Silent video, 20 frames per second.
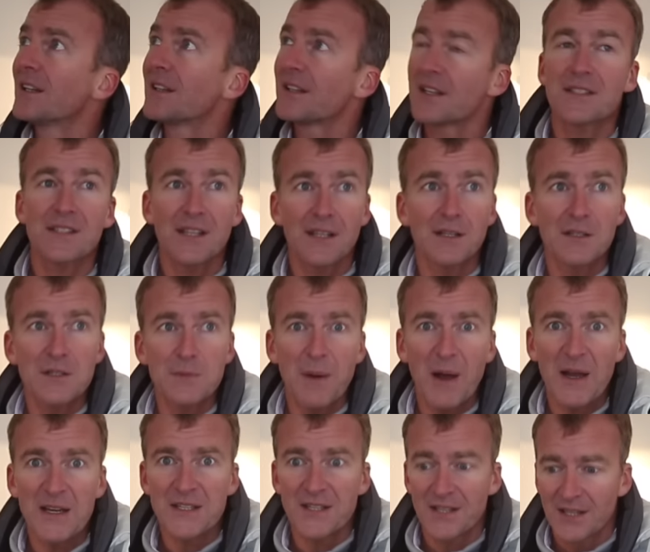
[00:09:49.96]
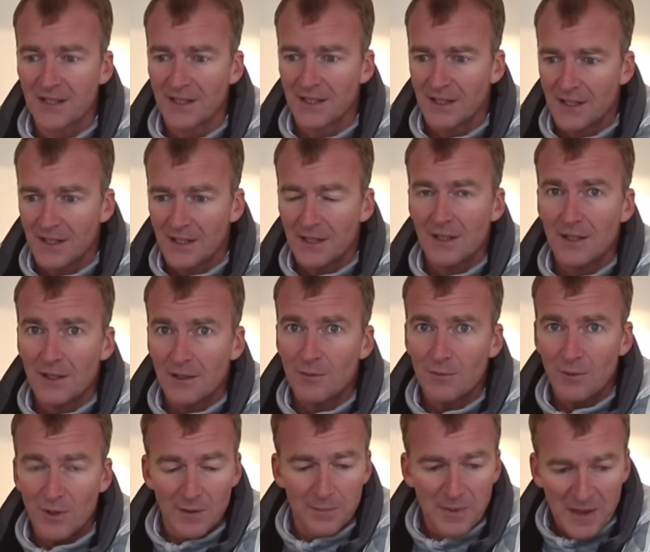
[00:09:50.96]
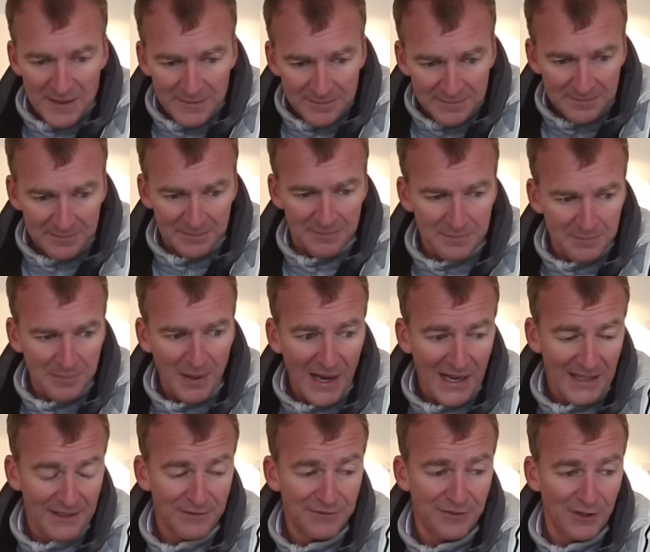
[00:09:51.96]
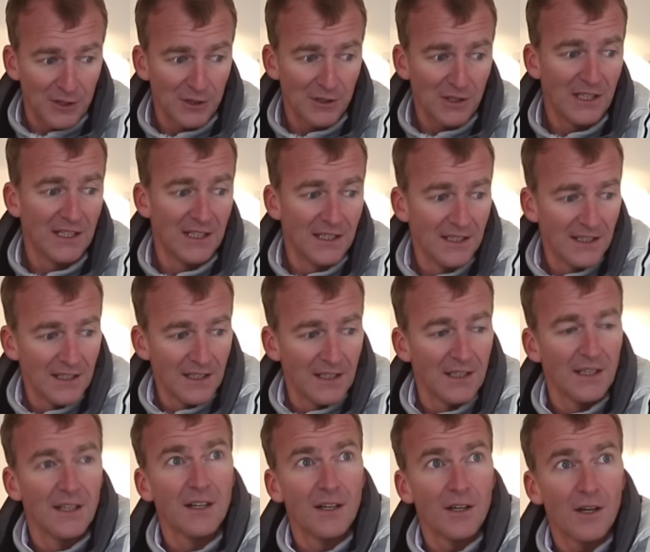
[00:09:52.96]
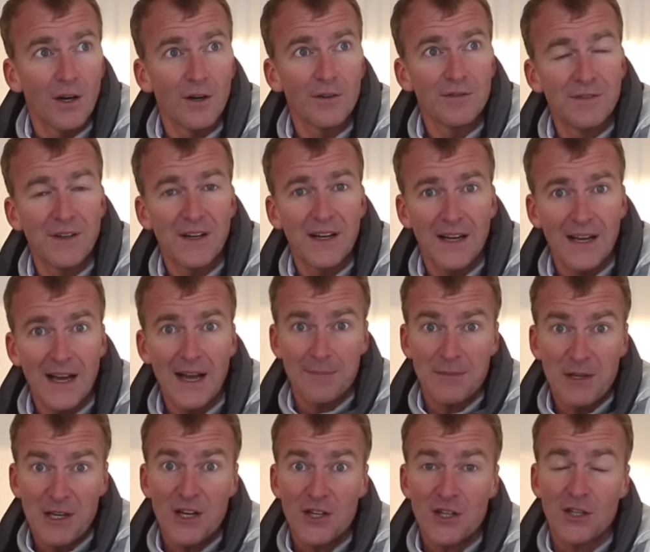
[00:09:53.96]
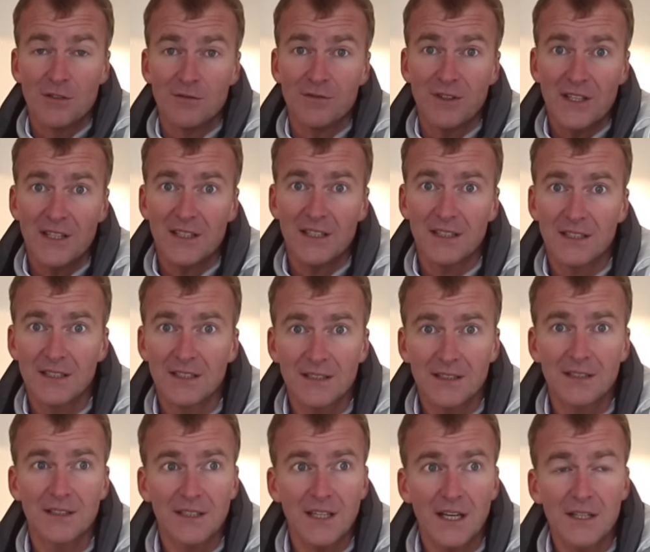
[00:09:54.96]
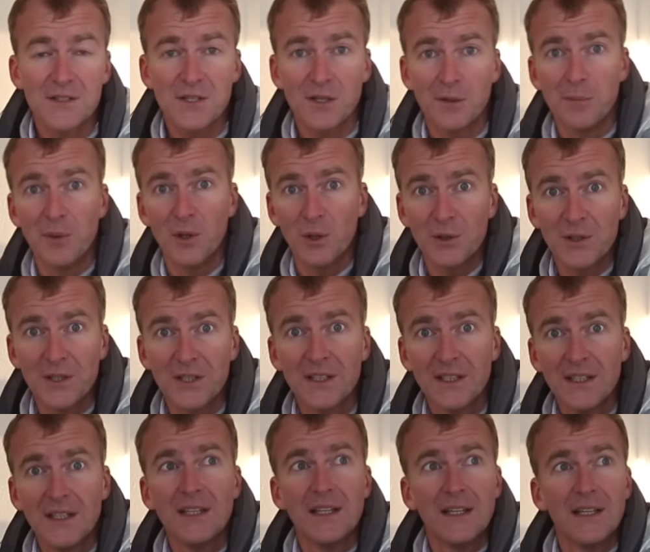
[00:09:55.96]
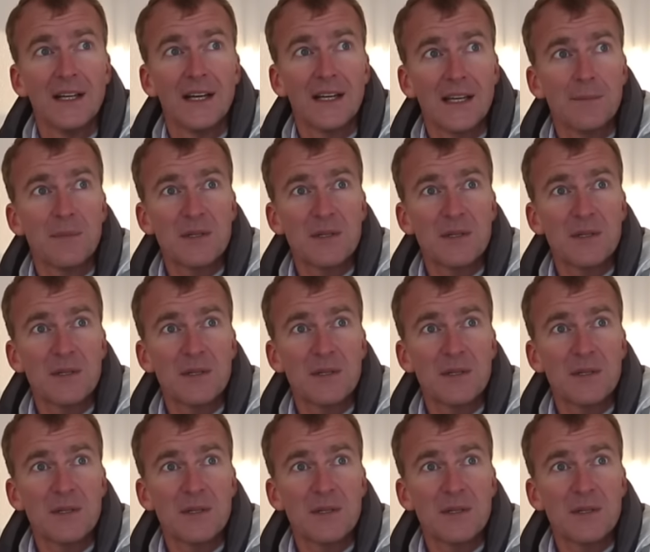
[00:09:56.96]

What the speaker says: this little space will have been packed full of ammunition for the guns on board, and in